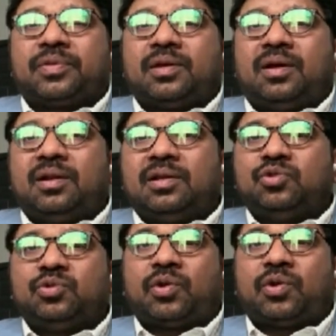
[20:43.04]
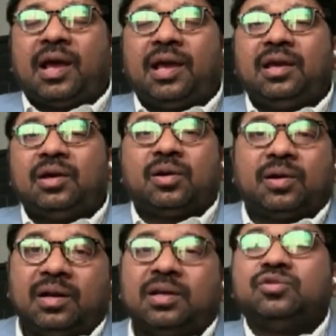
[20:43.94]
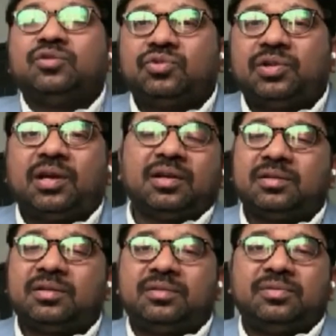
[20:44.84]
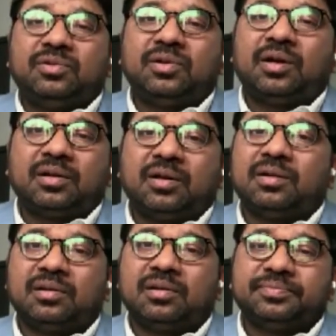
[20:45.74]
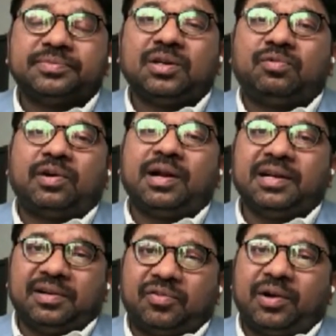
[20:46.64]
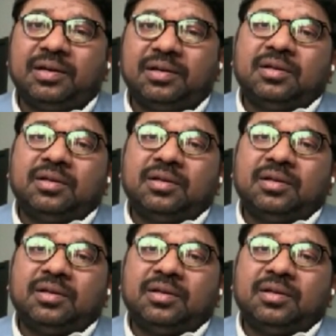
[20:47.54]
unless you try or unless you check it, you're not gonna, find it, right?